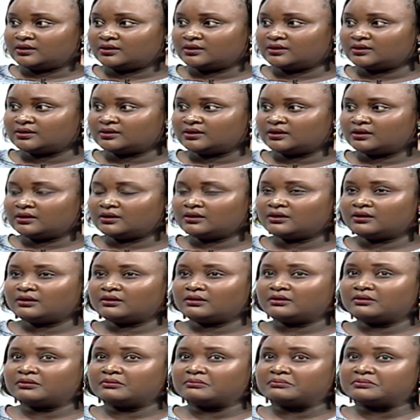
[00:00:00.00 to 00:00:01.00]
Such as um,
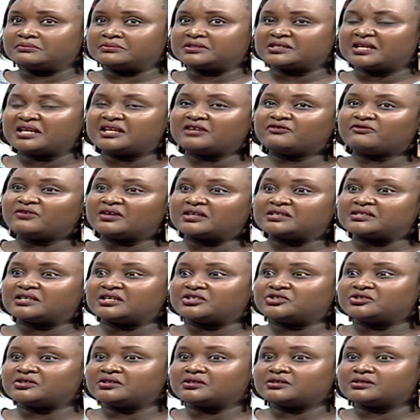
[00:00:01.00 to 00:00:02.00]
what? Side effects
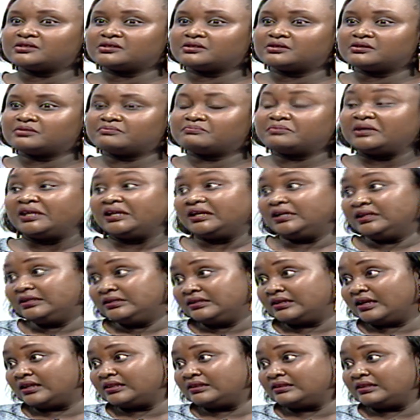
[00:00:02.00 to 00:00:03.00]
such as uh,
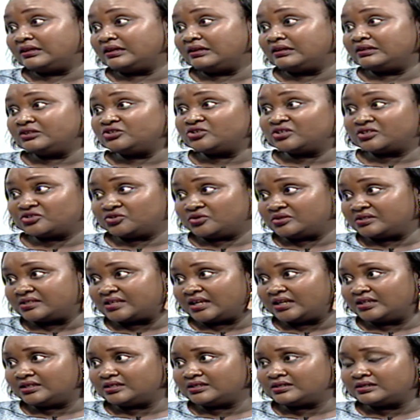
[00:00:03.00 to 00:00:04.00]
pain at the injection
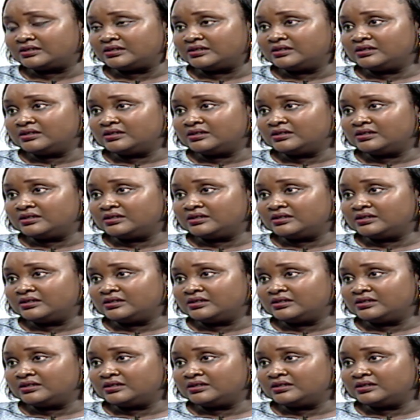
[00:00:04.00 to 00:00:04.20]
site.